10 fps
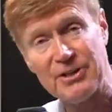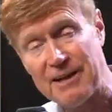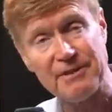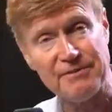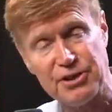you're
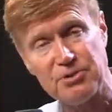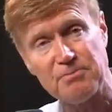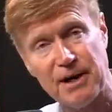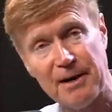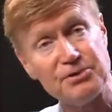having vision
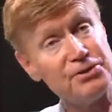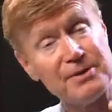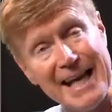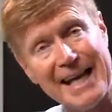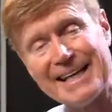problems, you
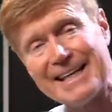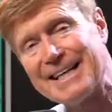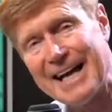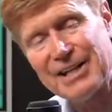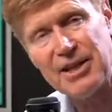can get an
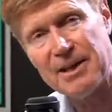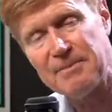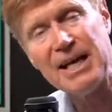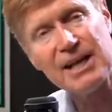eye exam